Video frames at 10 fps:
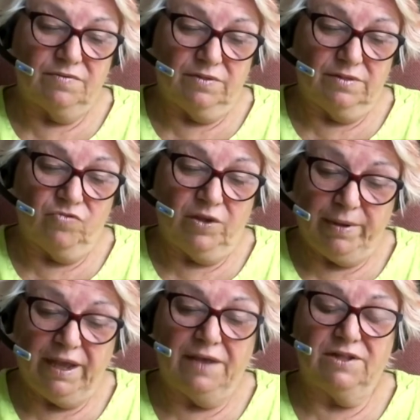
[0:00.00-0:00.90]

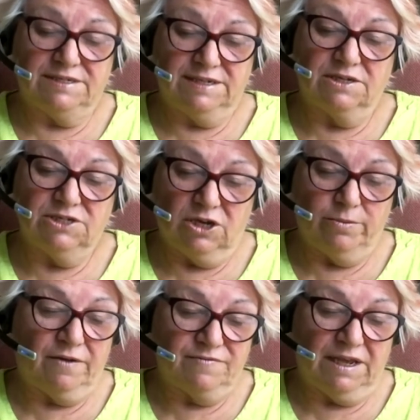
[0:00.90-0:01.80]
repay the second home
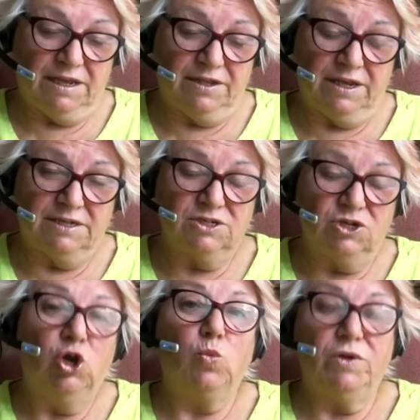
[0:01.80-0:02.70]
after 8 years
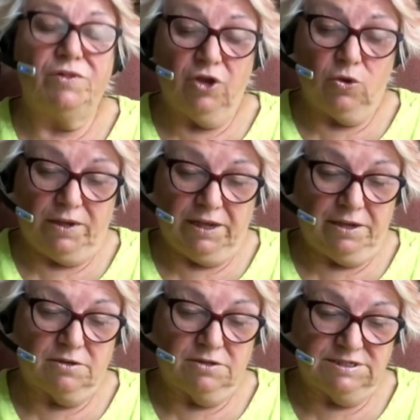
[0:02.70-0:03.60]
with no
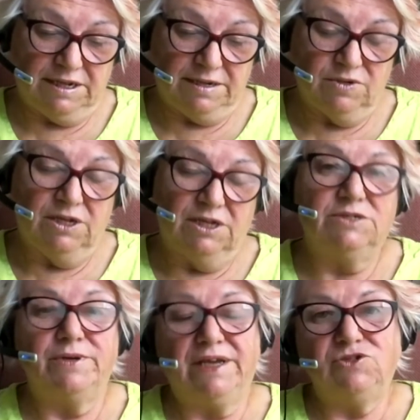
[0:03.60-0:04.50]
ERC.
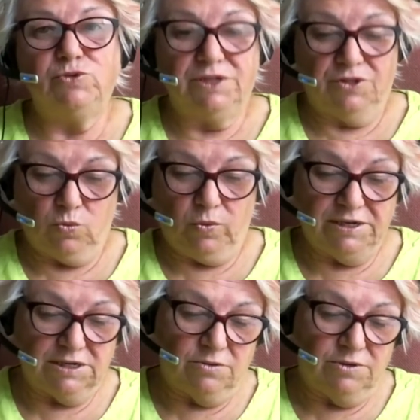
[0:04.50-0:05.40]
So it gives you another
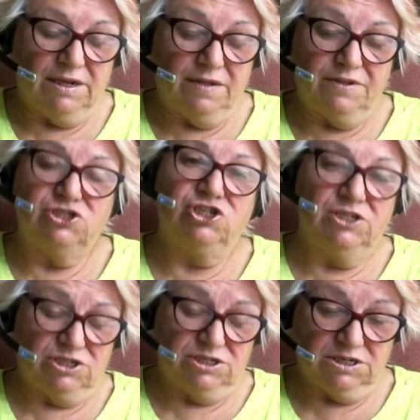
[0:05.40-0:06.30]
window in these
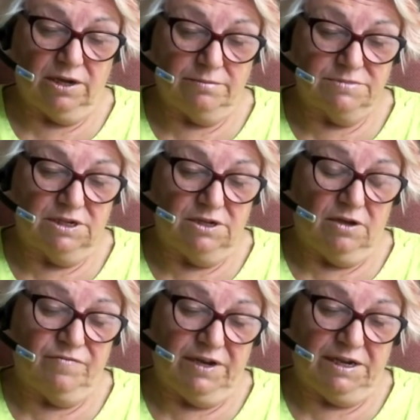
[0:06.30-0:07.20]
changing times
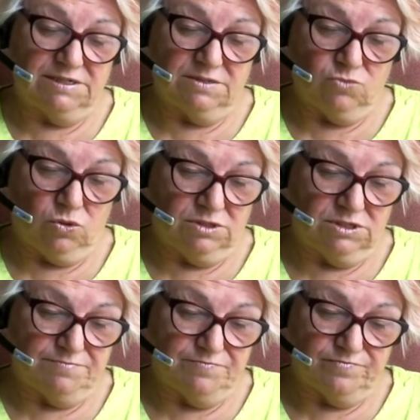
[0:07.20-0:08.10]
of needs and
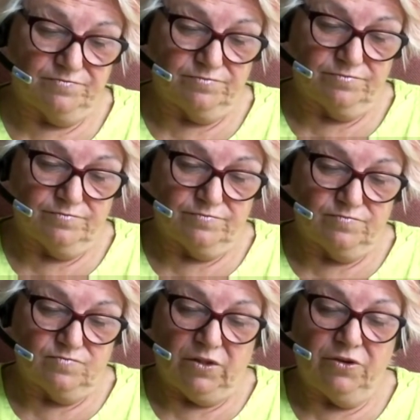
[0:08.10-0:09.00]
wants.
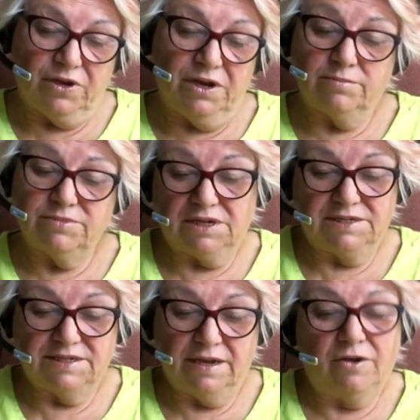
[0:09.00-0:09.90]
You can
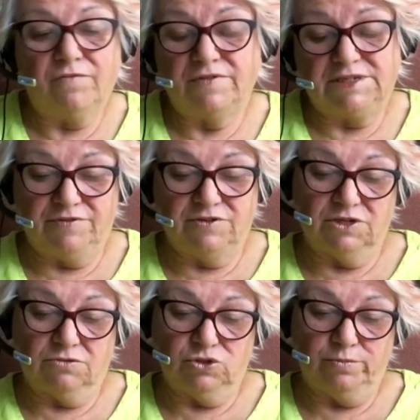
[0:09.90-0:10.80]
upsize then, obviously, if you
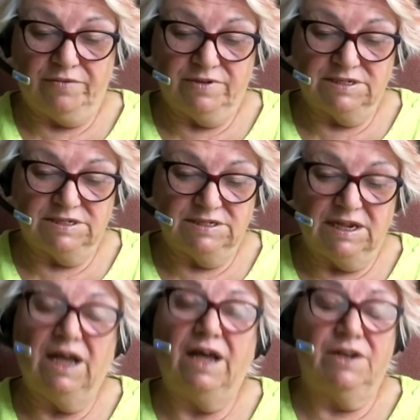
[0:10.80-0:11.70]
sold your main residence,
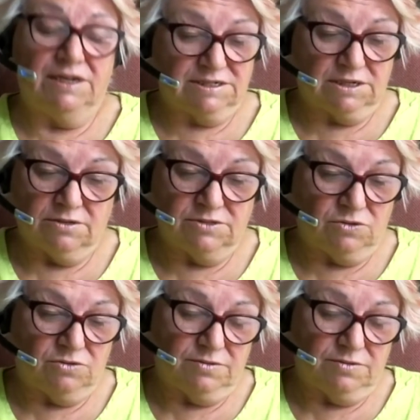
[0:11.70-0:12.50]
and the list goes on.